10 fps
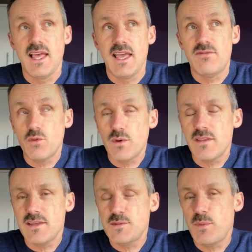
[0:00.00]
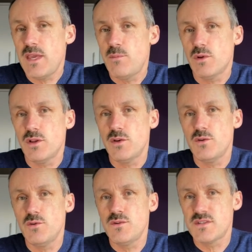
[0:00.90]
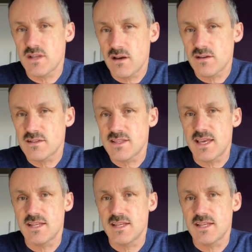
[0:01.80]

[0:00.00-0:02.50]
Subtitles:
If you're one of these people who starts their